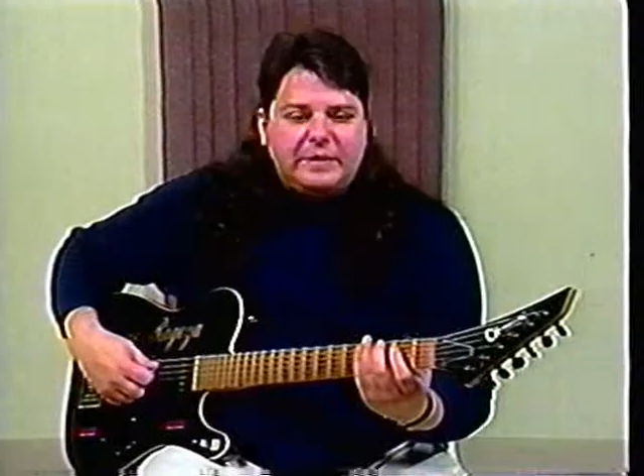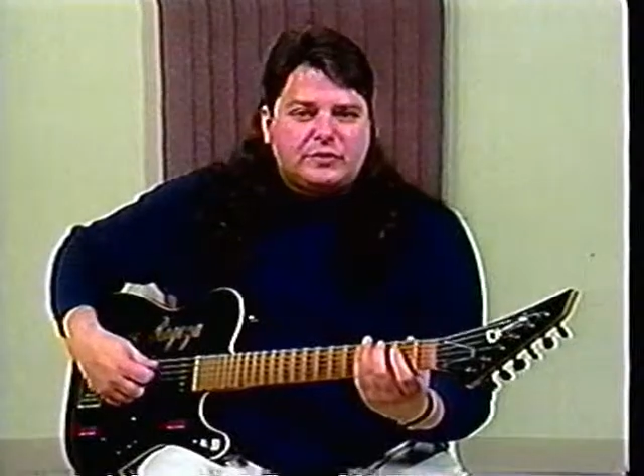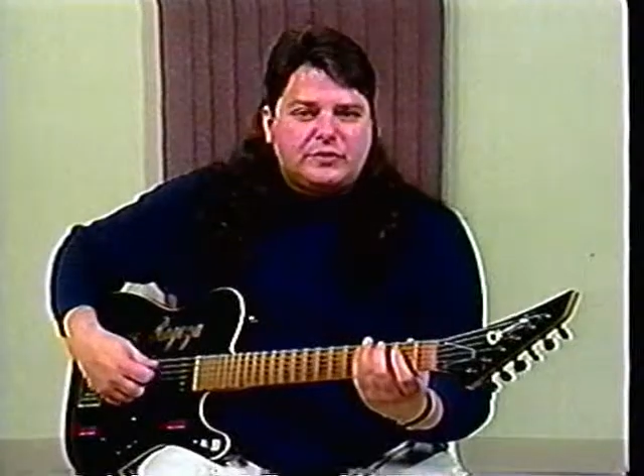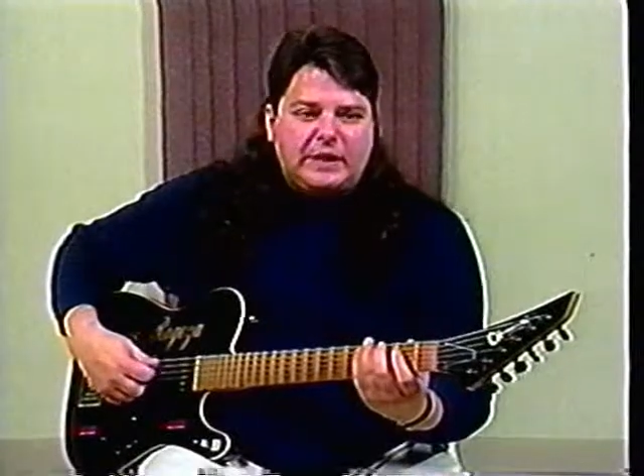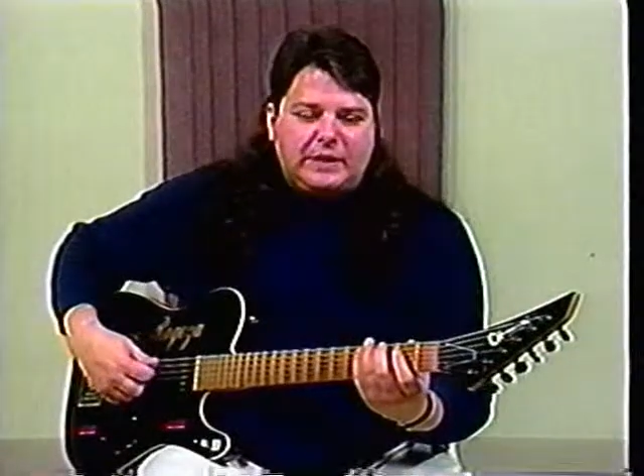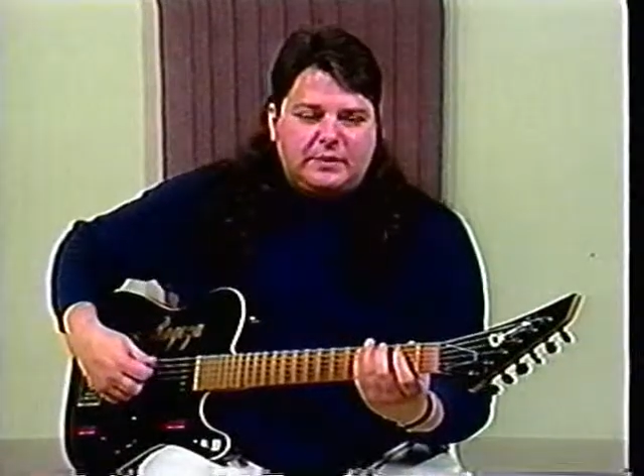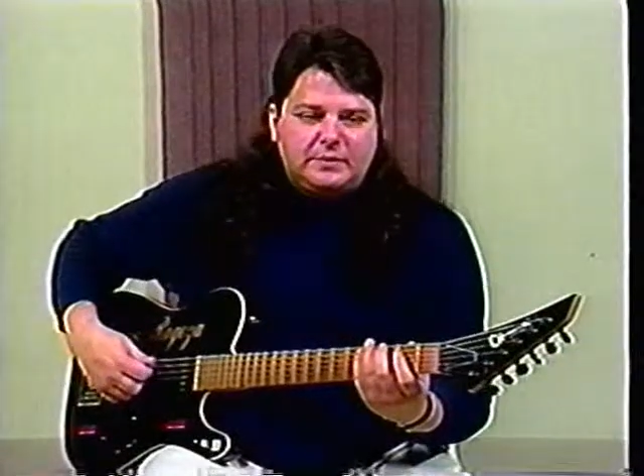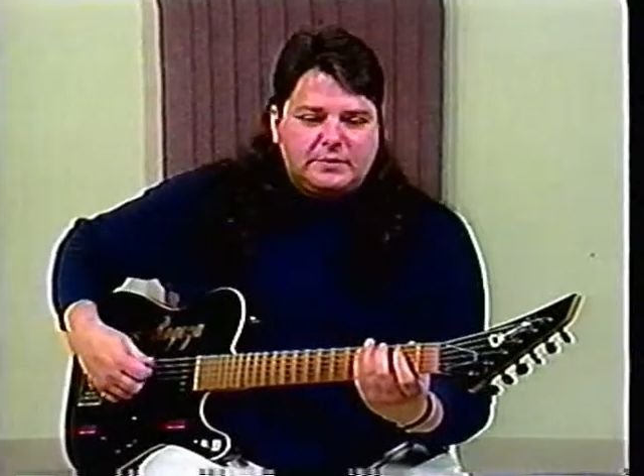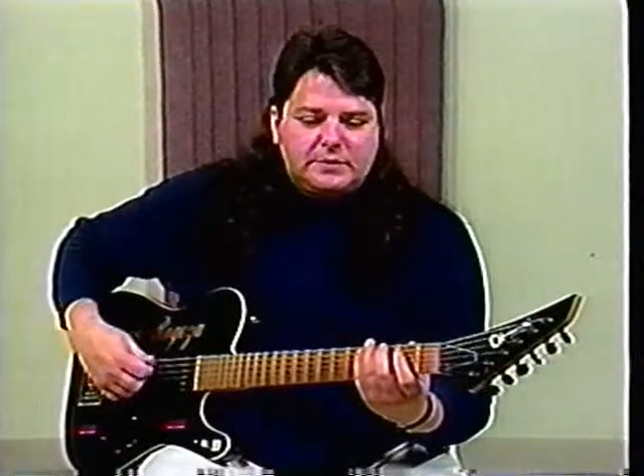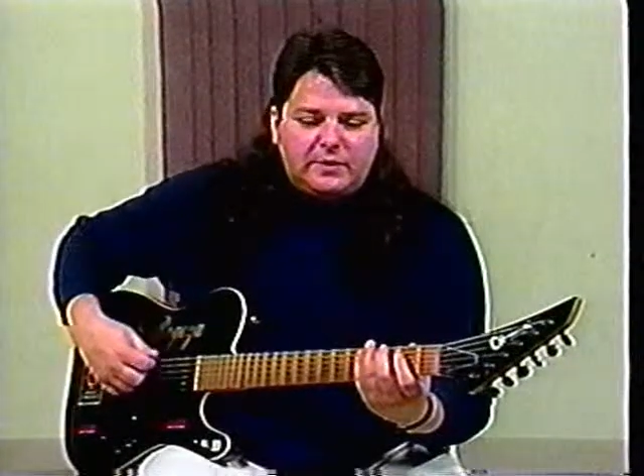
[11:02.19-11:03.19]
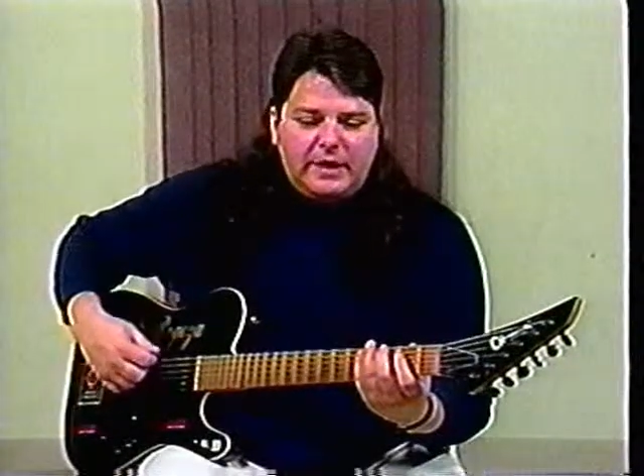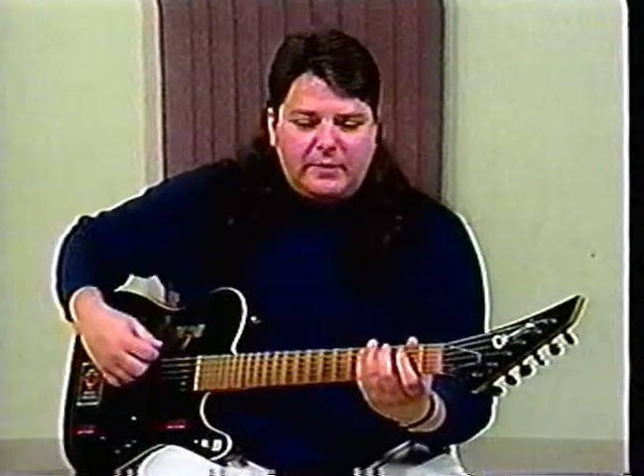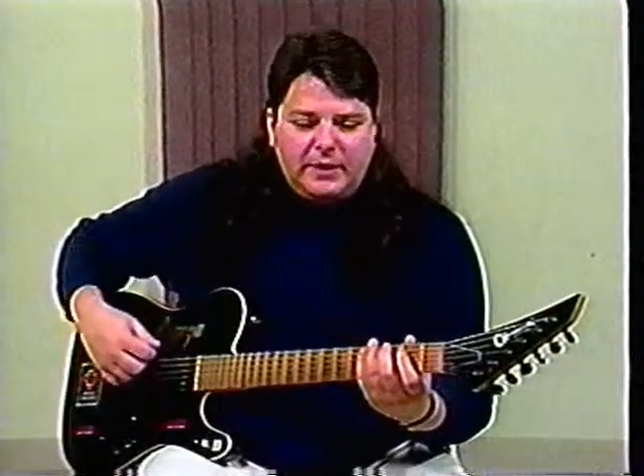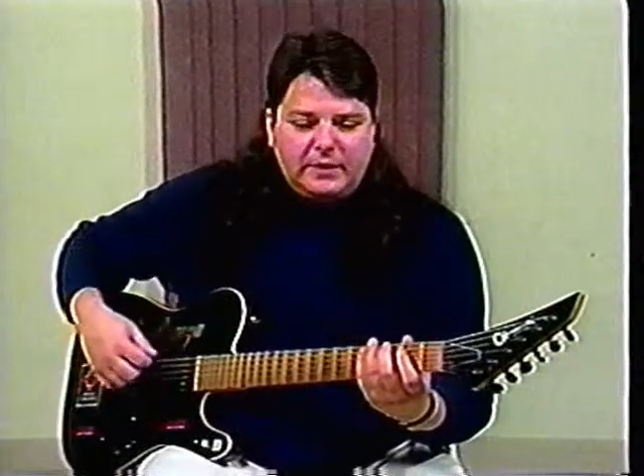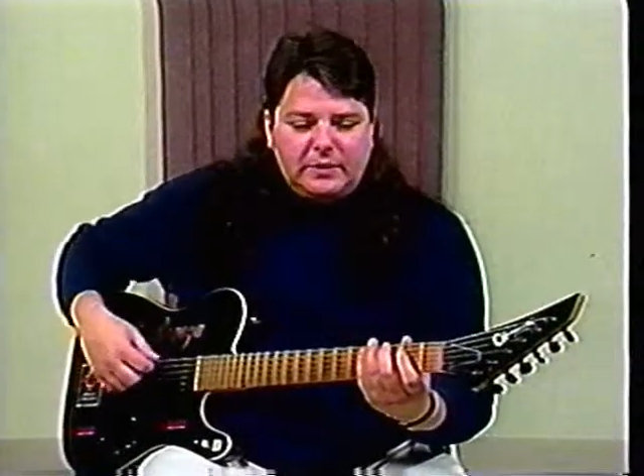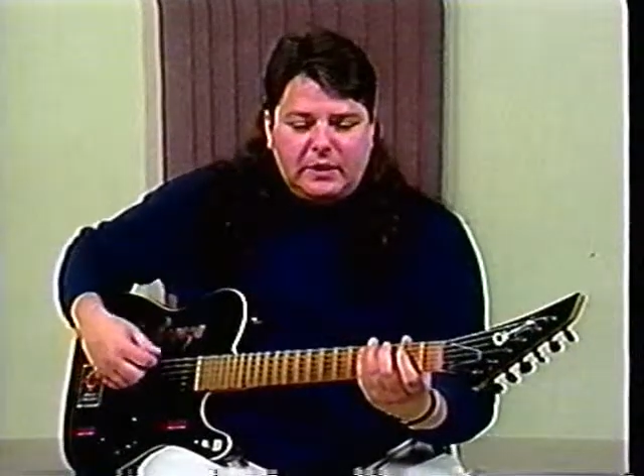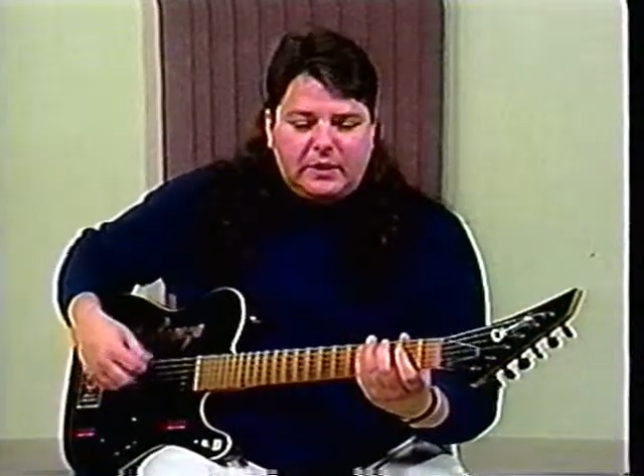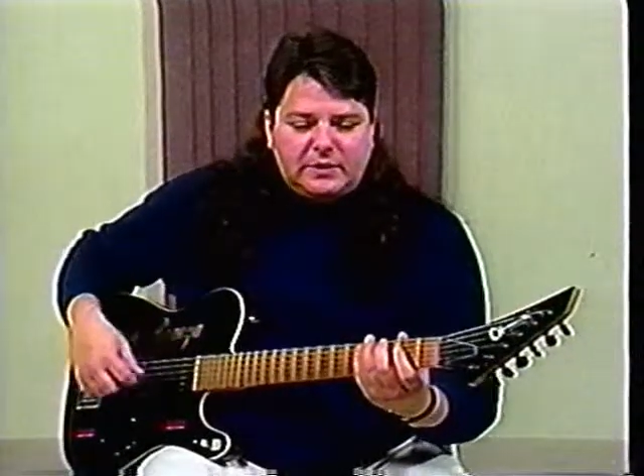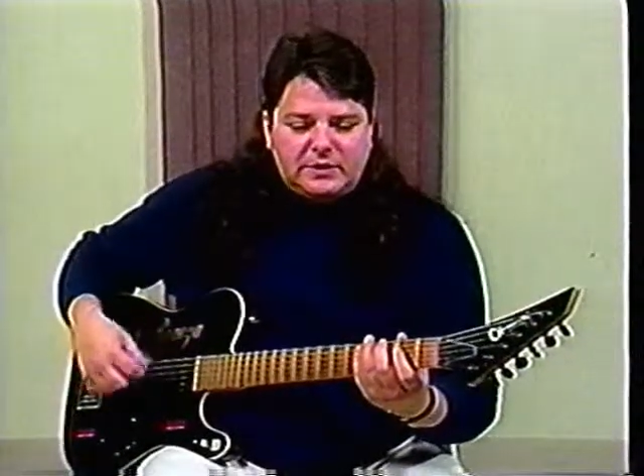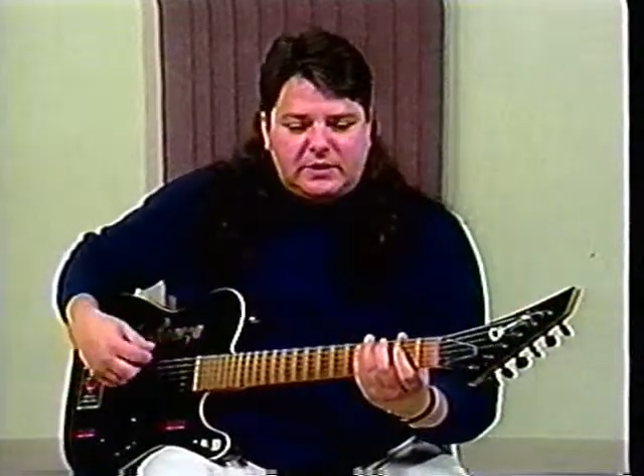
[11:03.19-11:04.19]
scale so that we can
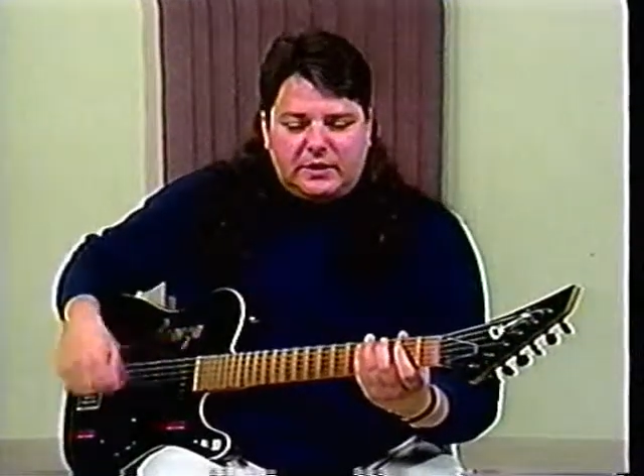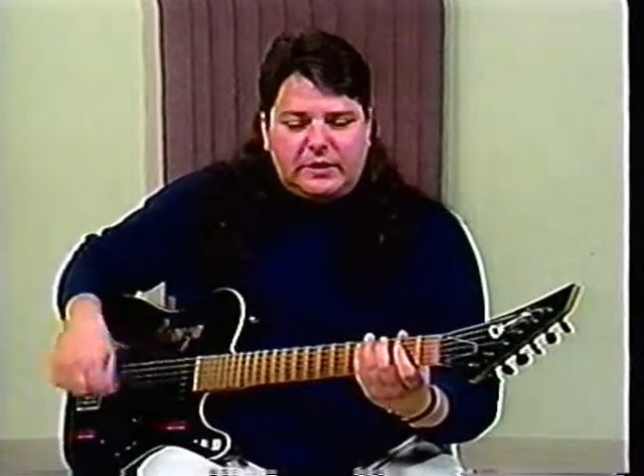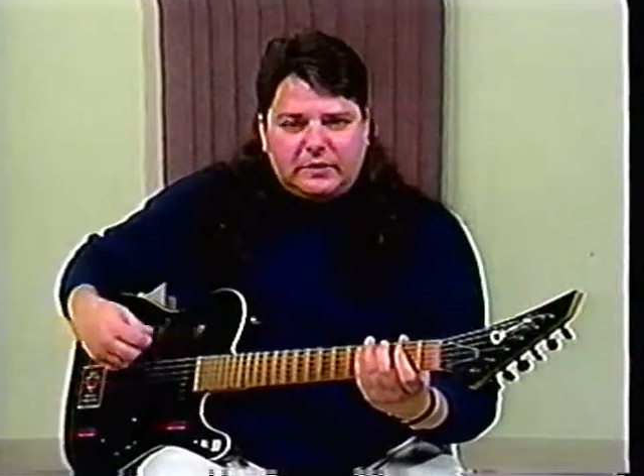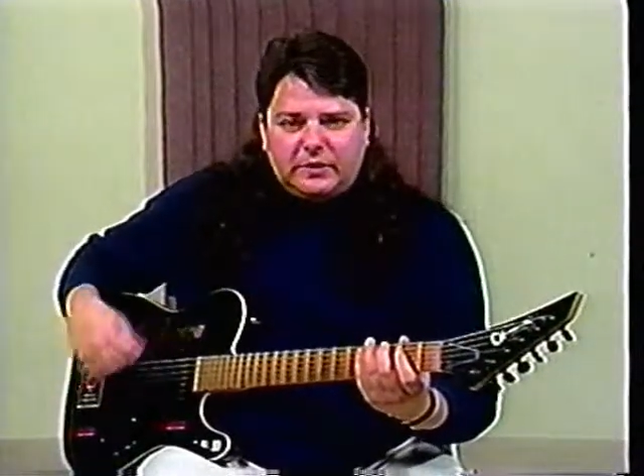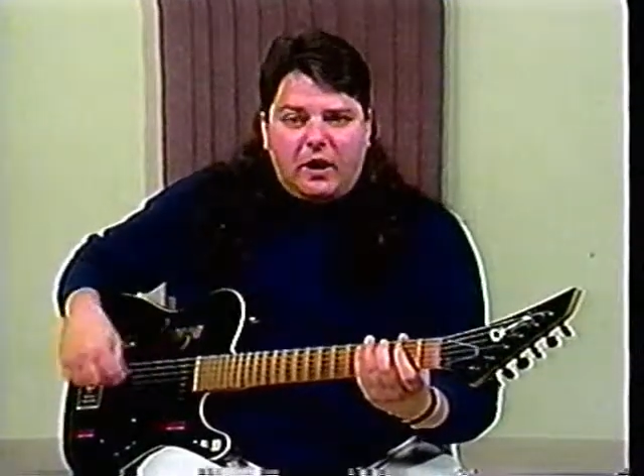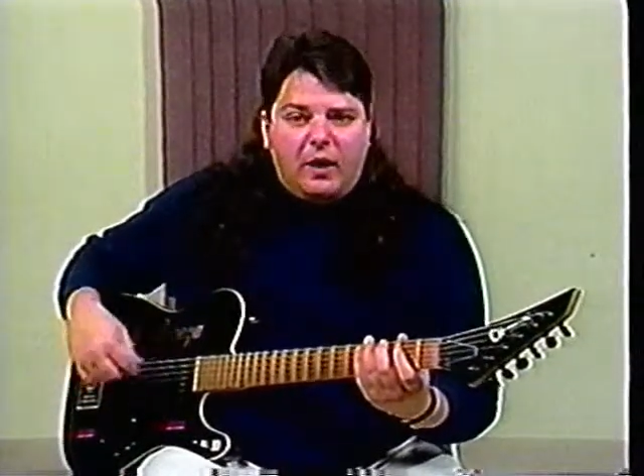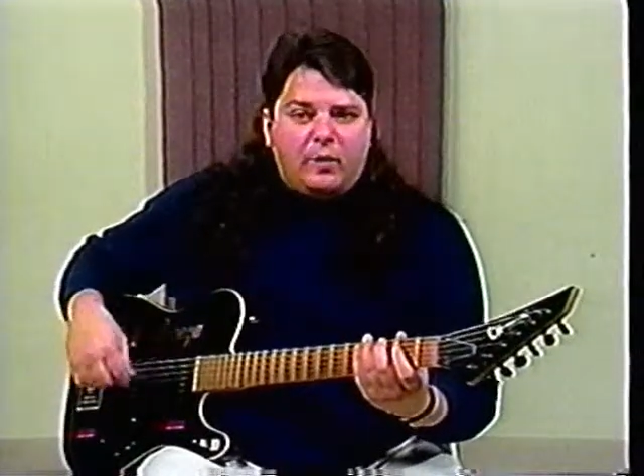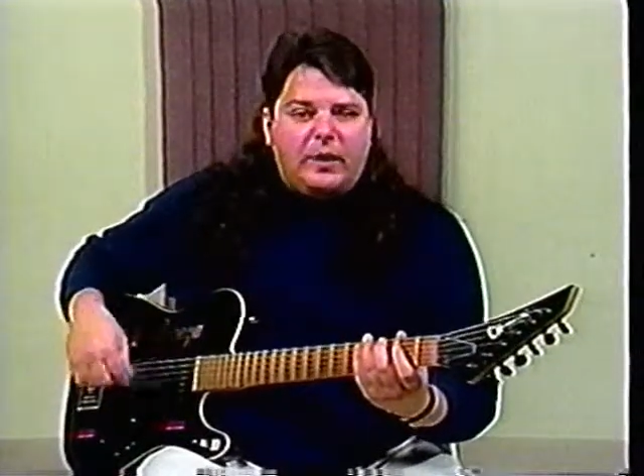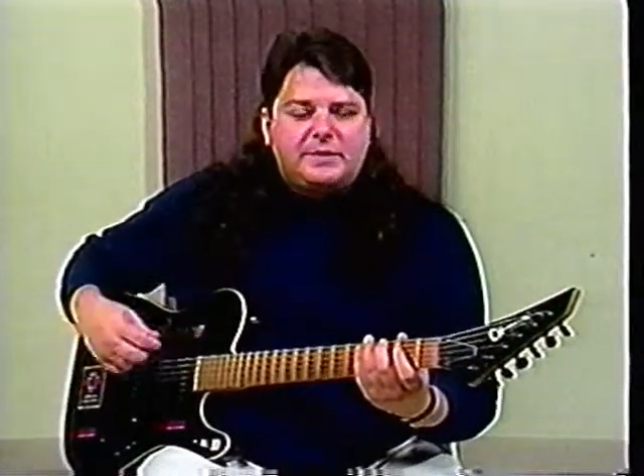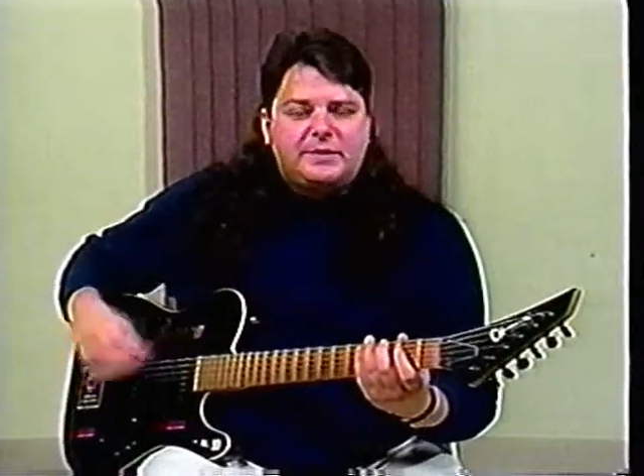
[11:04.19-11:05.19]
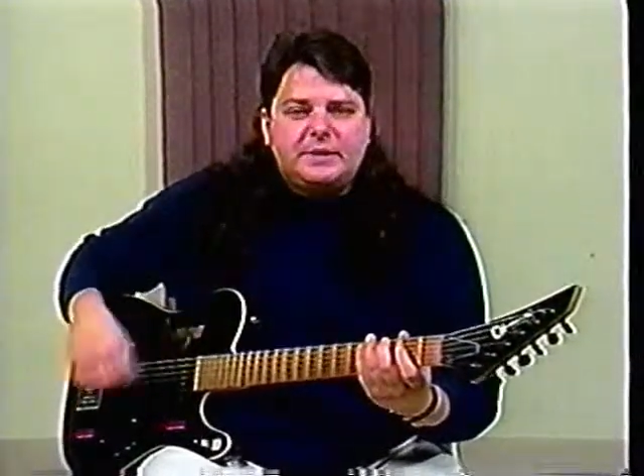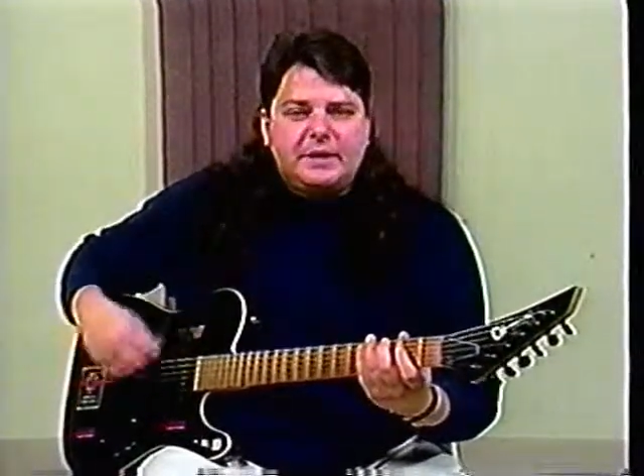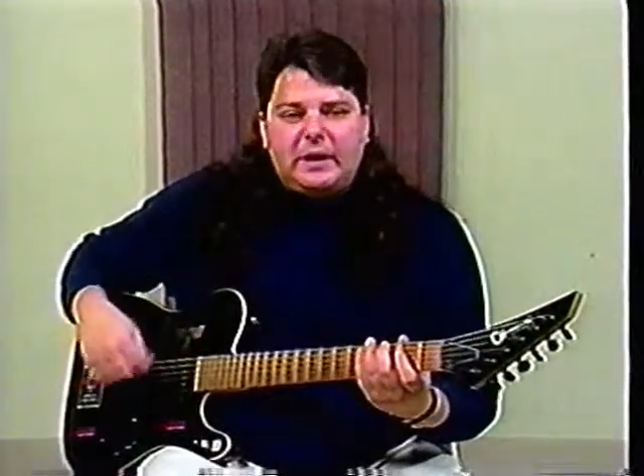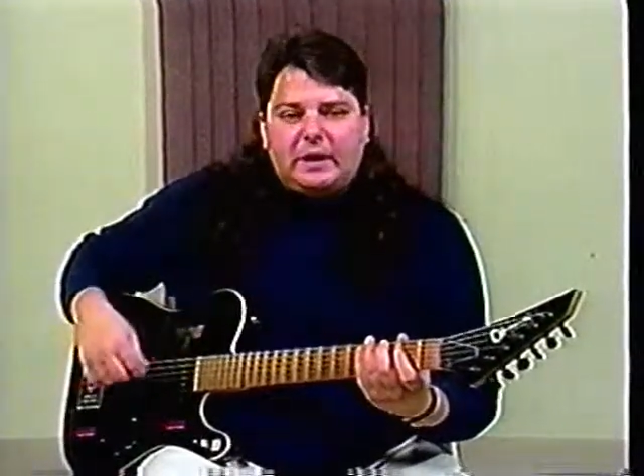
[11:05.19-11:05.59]
just clear out the cobwebs and